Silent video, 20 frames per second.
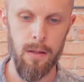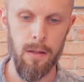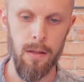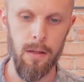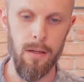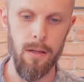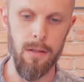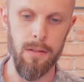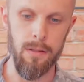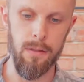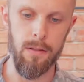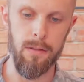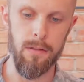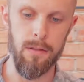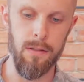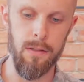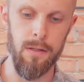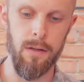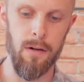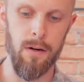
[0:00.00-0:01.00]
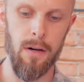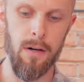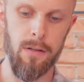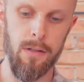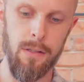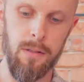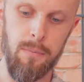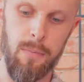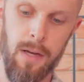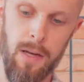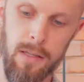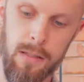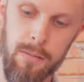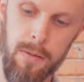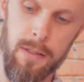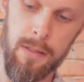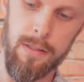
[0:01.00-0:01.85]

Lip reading: And as you can see here, I just passed my